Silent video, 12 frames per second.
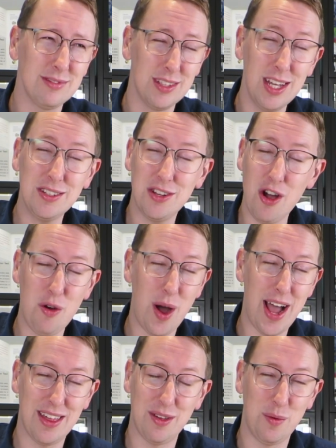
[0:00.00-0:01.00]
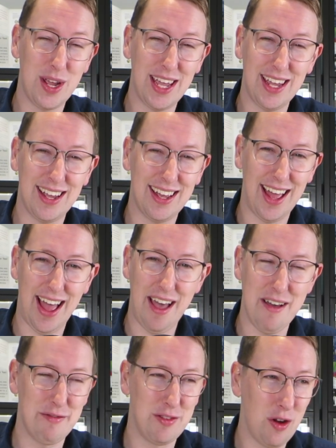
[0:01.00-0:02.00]
there's no way that we
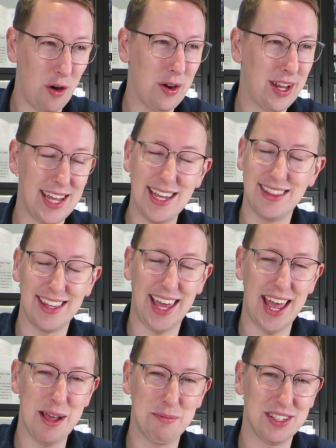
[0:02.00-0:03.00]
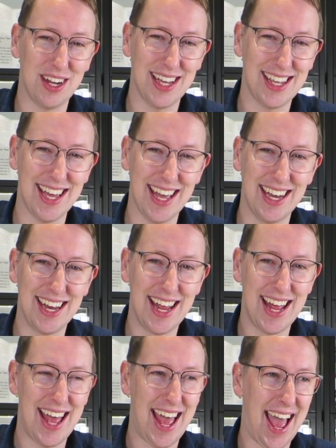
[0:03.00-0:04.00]
have not hit the campsite yet.
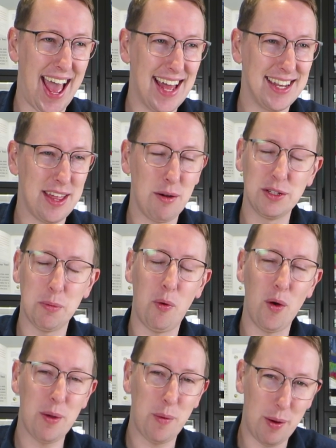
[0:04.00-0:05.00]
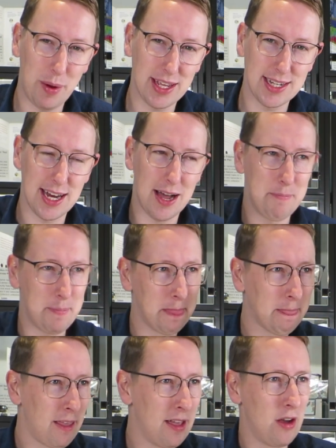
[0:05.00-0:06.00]
And there was a point where we ended up
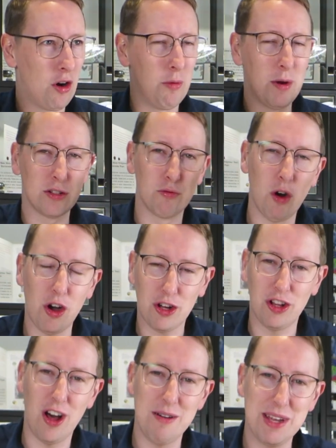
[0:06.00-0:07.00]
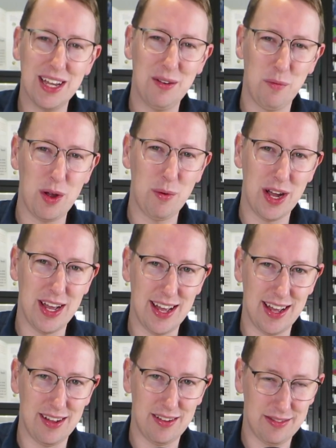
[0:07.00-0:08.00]
almost rock climbing. We
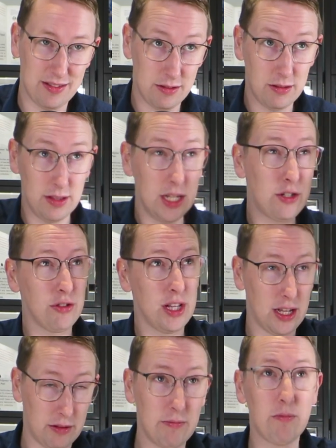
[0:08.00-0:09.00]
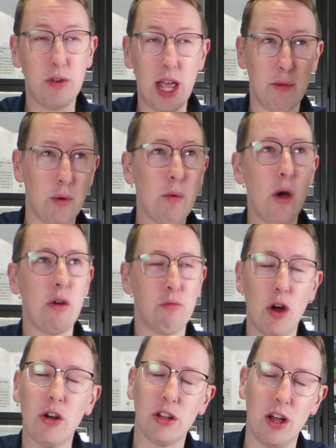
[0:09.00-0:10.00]
were
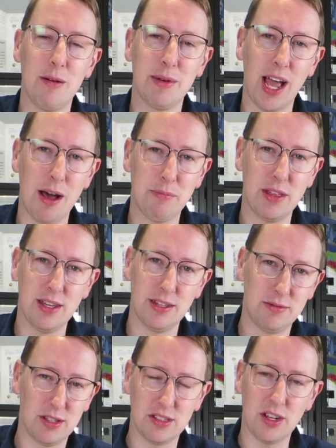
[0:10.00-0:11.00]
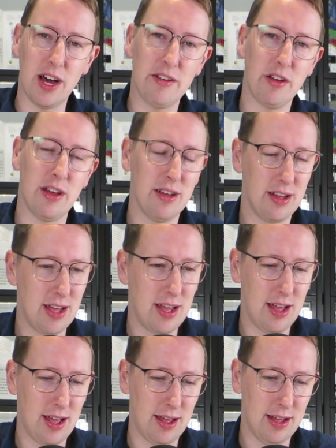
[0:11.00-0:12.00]
rock climbing up the side of
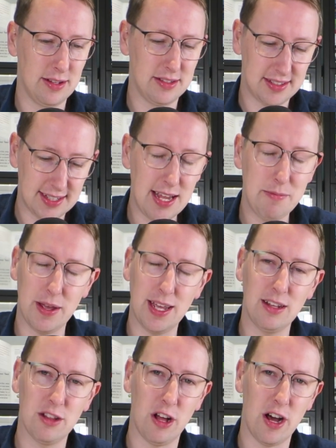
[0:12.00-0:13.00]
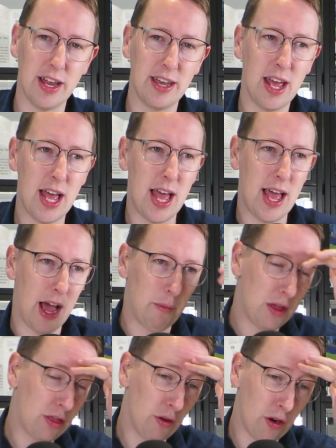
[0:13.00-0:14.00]
a steep incline. And
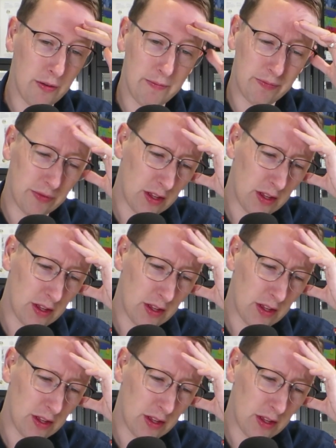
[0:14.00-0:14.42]
we thought,